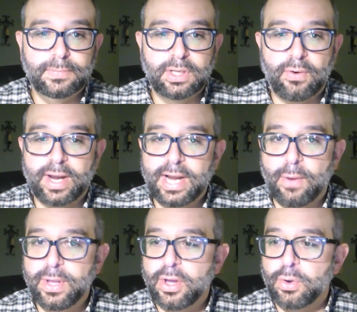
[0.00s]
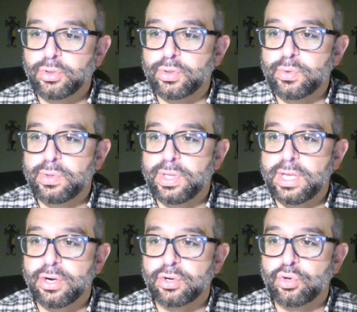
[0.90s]
All right, now we go to the
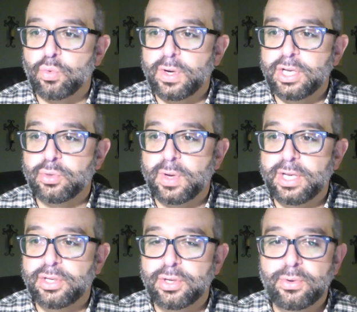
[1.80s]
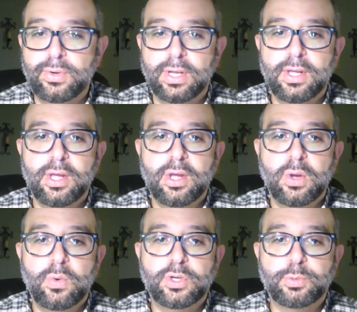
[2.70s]
year 2022,
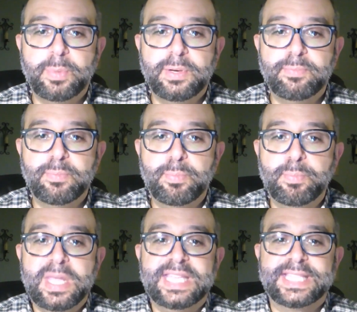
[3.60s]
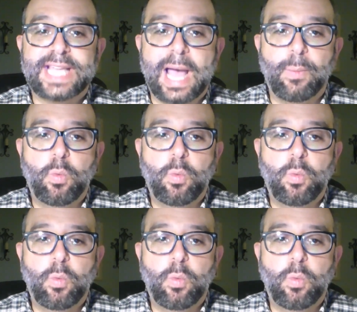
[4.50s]
which would be Psalm